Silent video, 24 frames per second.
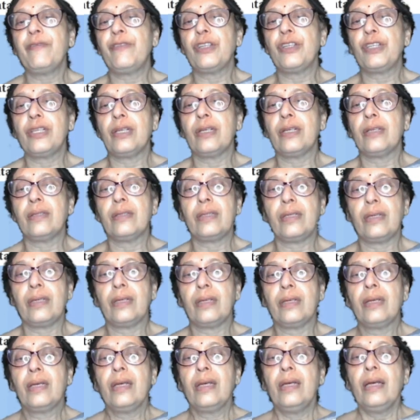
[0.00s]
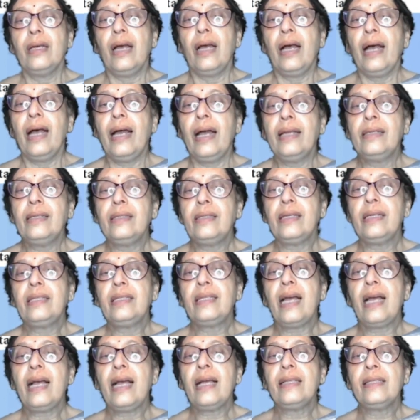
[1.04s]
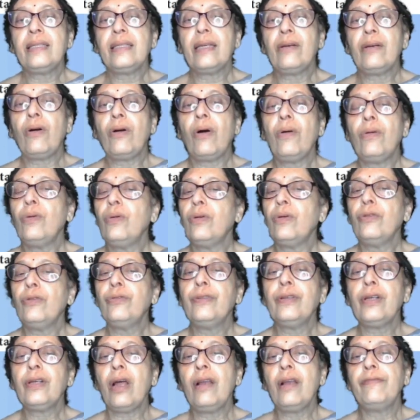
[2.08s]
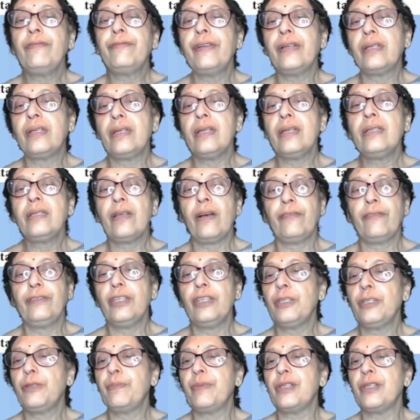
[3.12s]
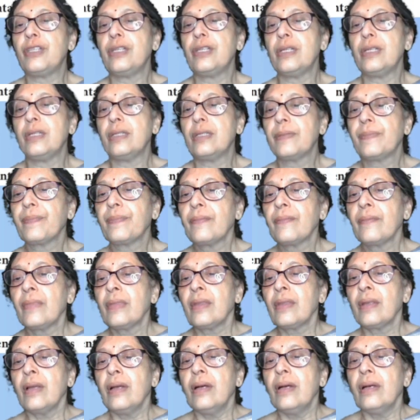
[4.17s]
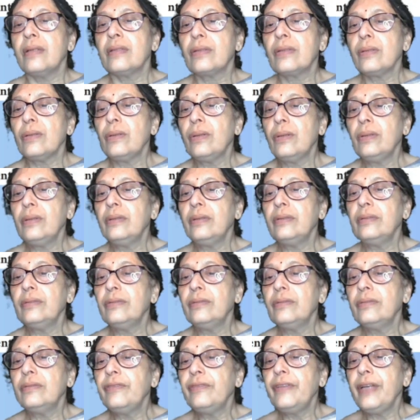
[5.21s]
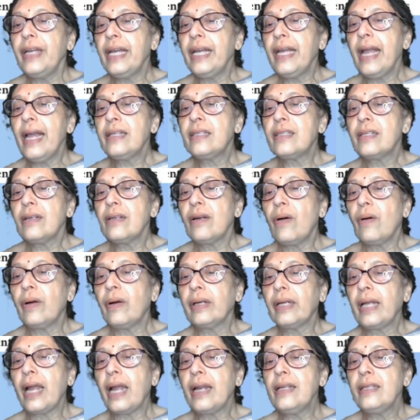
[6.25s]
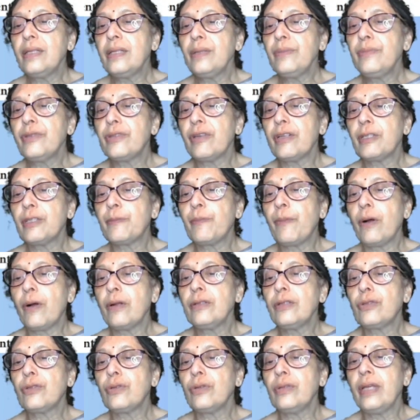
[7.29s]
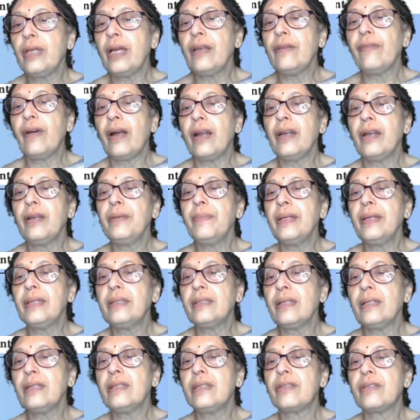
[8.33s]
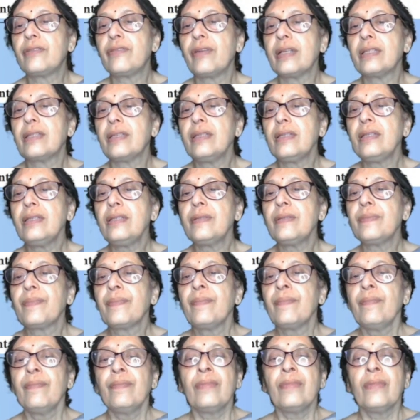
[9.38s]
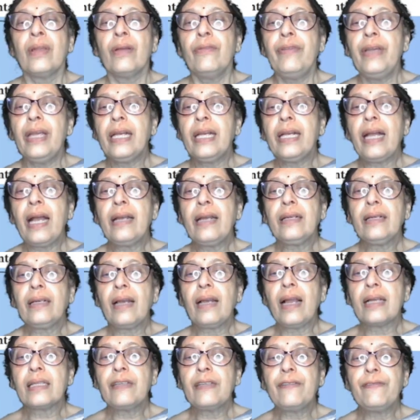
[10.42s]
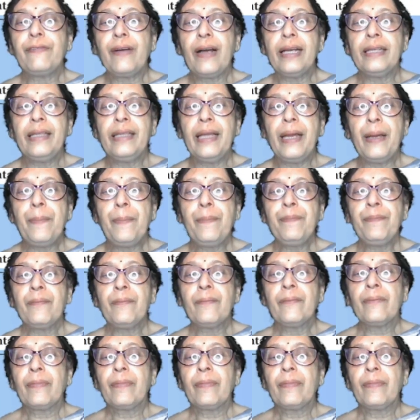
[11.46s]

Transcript: efficiency, and it has overall fitness of the species. So we get organisms response to the environmental stresses. We can classify them